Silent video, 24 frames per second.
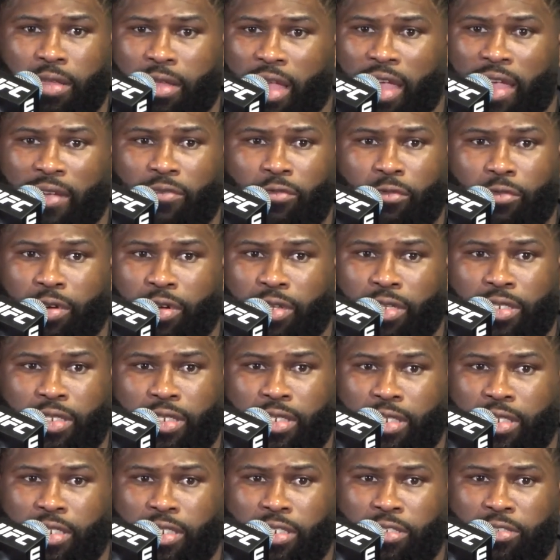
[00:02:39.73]

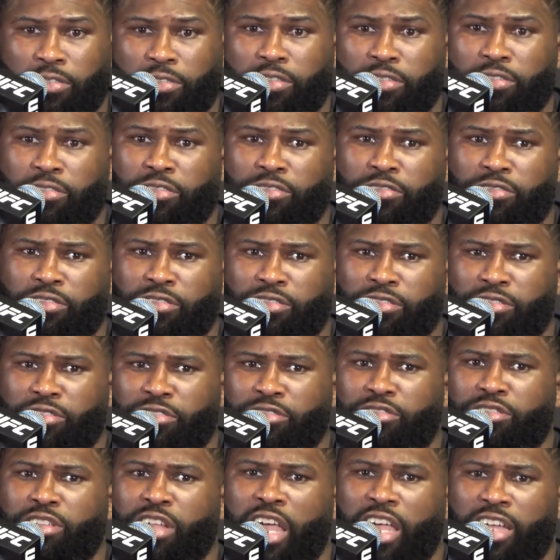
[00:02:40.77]
Everyone
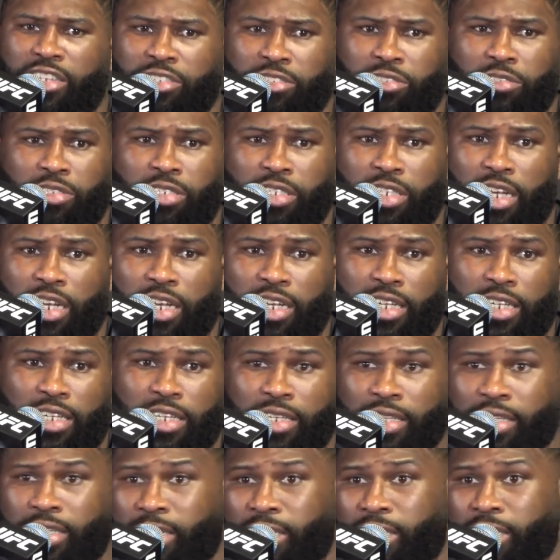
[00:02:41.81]
says you suck.
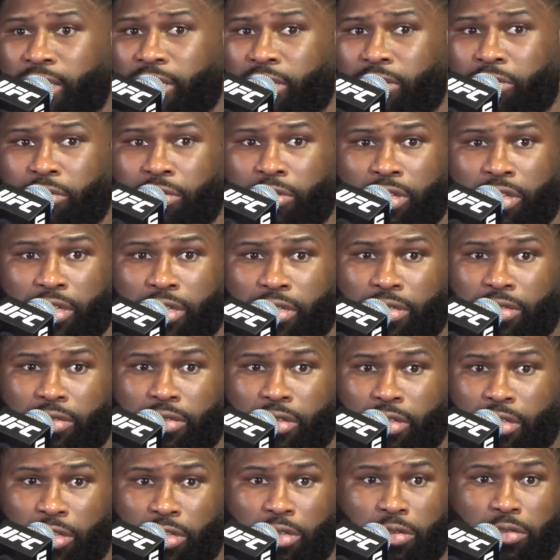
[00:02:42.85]
You could
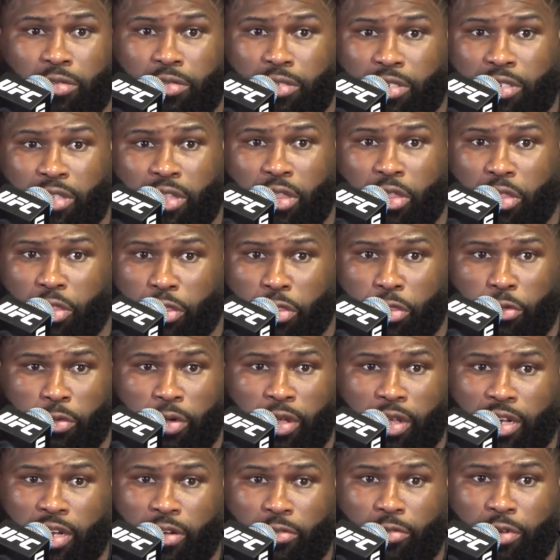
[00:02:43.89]
lose
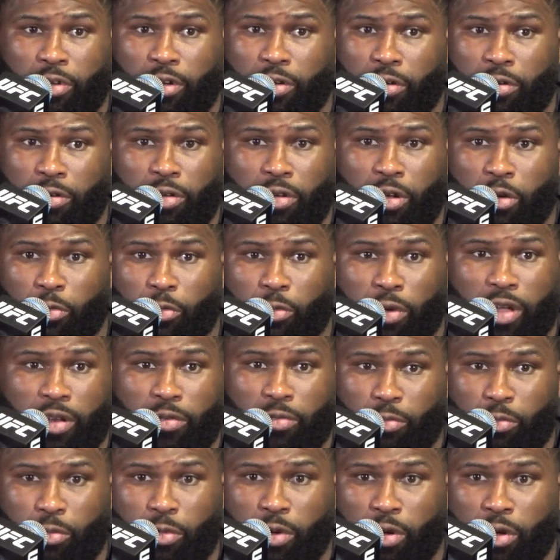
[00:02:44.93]
three in a row,
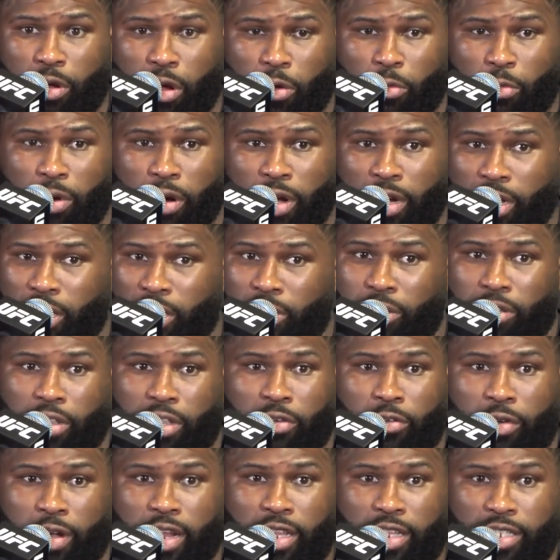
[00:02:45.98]
win one, and you're the
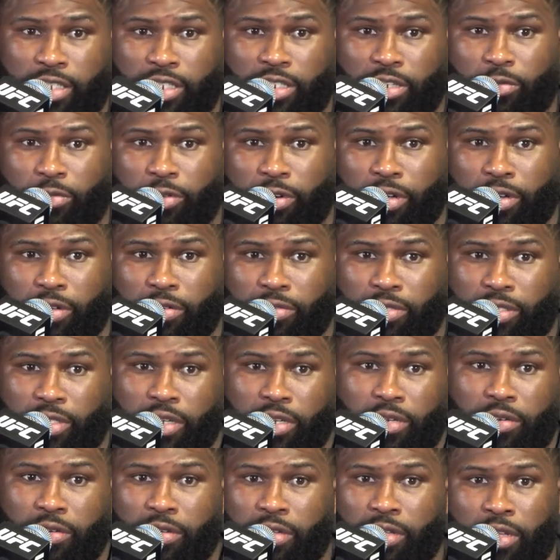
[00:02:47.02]
greatest in the world.
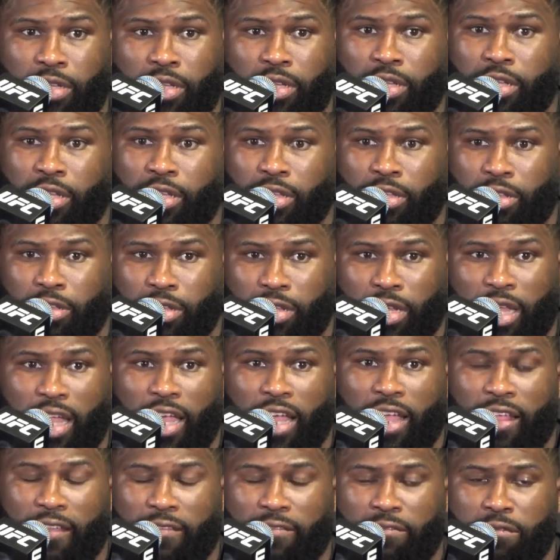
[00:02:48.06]
So your
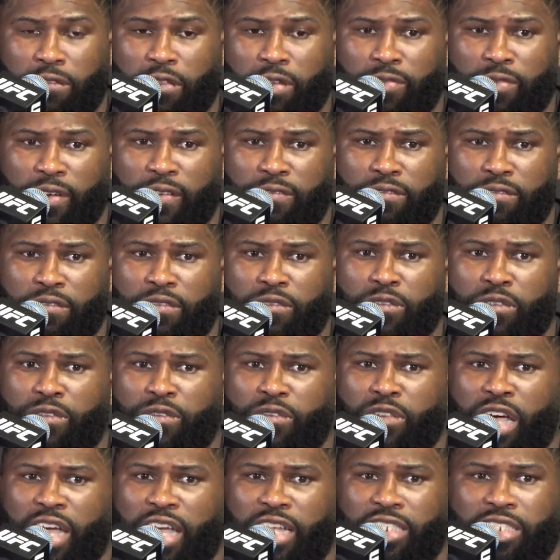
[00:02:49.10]
last
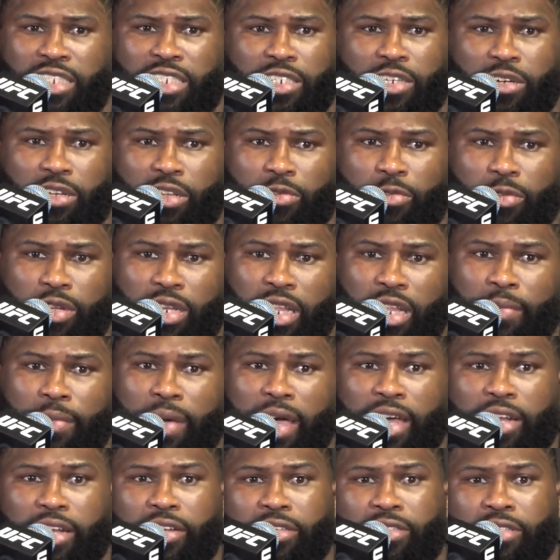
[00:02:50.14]
fight's the only one that
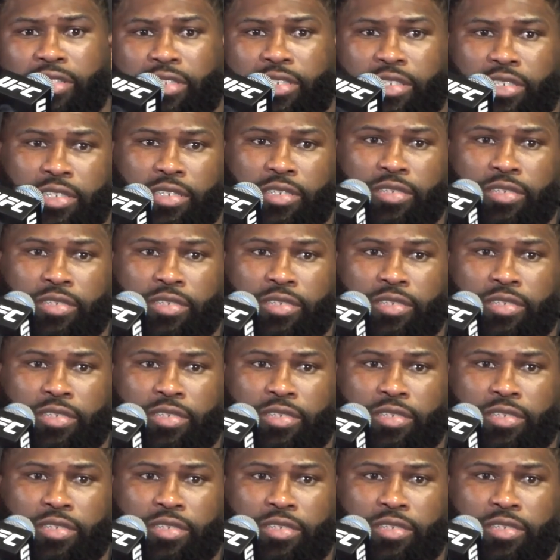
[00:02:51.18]
matters.